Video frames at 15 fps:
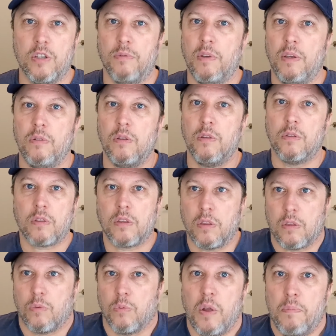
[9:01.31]
I mean,
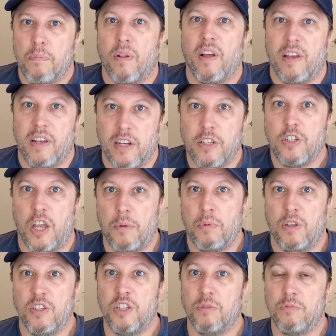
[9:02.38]
we played a
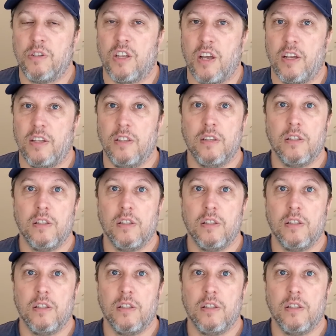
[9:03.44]
championship side